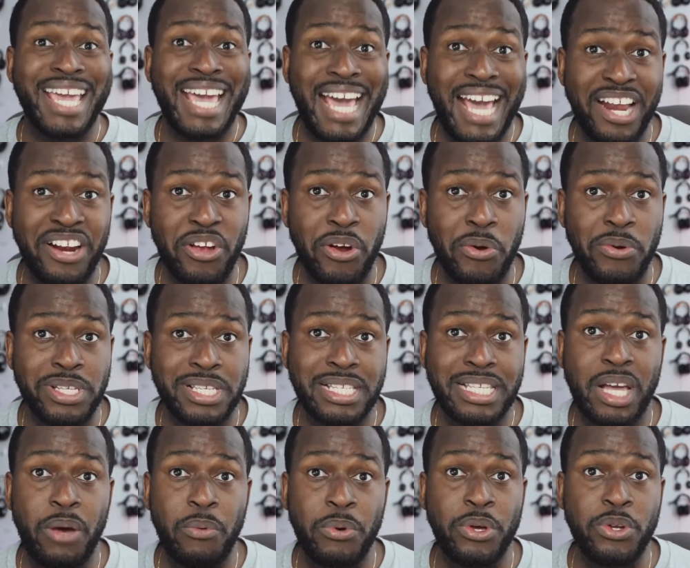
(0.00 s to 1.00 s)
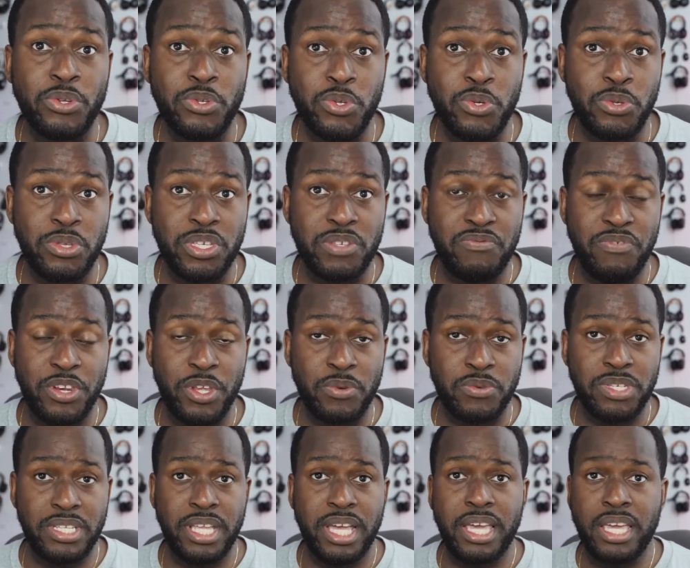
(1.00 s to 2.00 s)
categories. That's how we're going to do this video
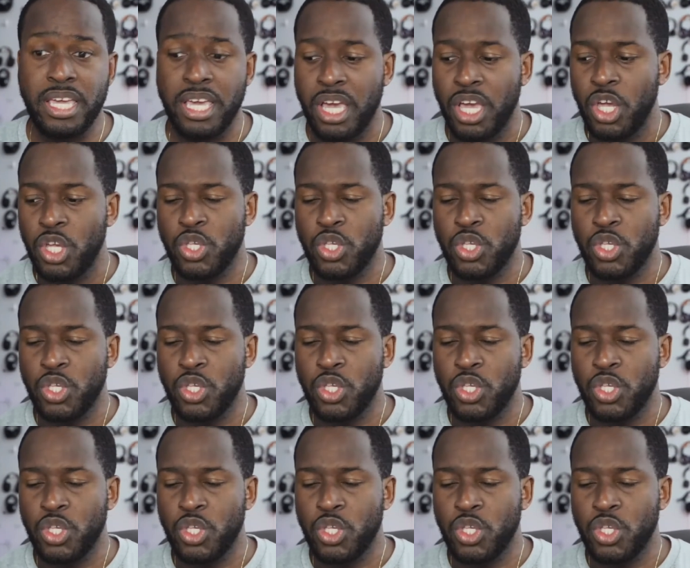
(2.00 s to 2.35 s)
today.